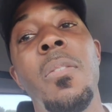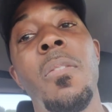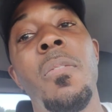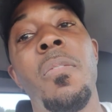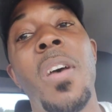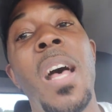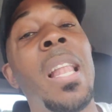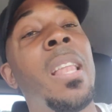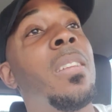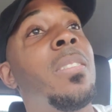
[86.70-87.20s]

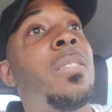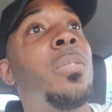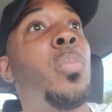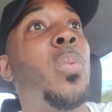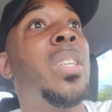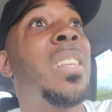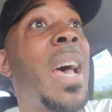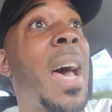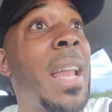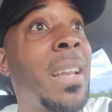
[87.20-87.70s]
fellas,
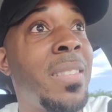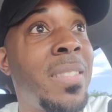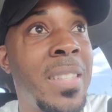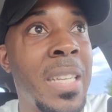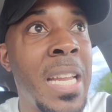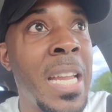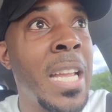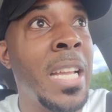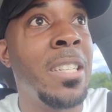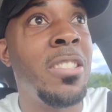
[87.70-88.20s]
we tired of
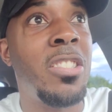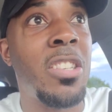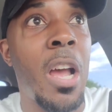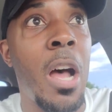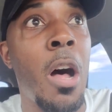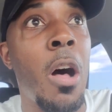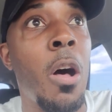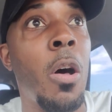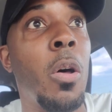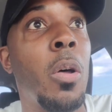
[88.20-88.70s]
seeing
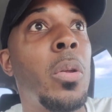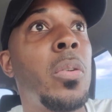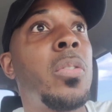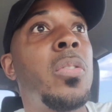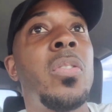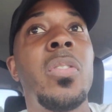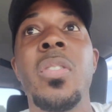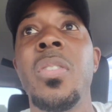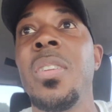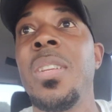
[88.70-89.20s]

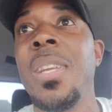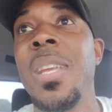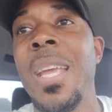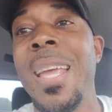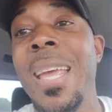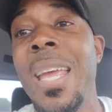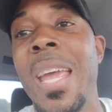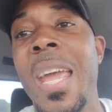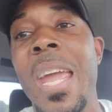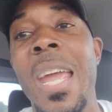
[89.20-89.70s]
Jaws,
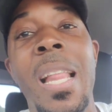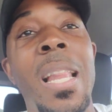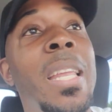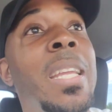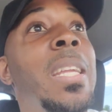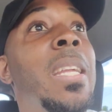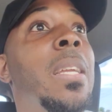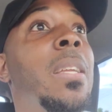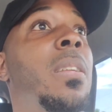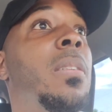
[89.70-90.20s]

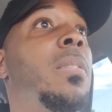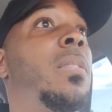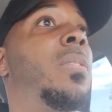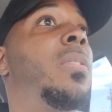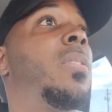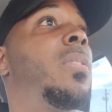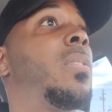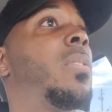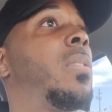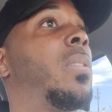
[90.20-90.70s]

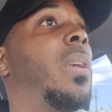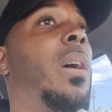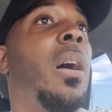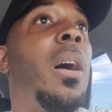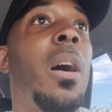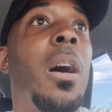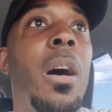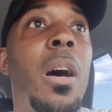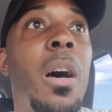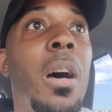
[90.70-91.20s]
Aliens.
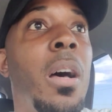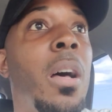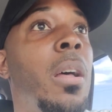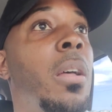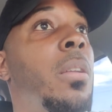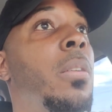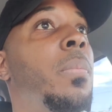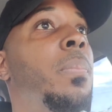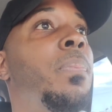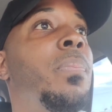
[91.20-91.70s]

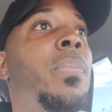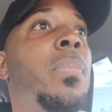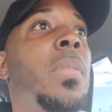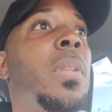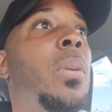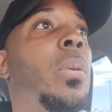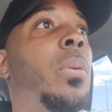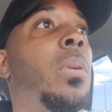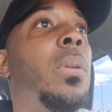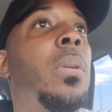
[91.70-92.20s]
Uh,
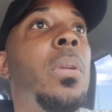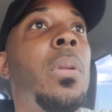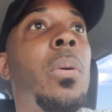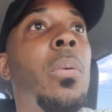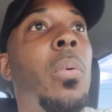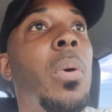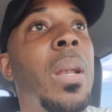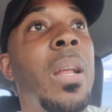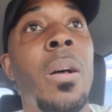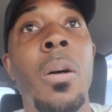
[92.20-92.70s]

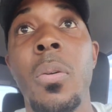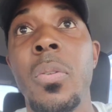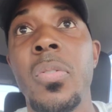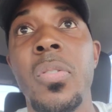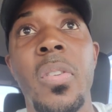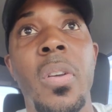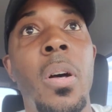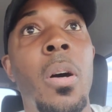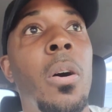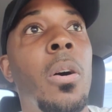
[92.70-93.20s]
what
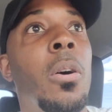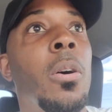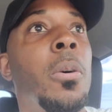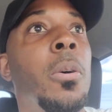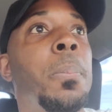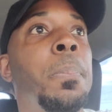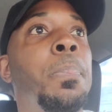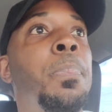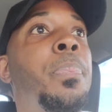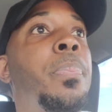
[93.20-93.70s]
else?
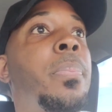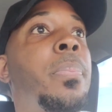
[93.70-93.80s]
Um,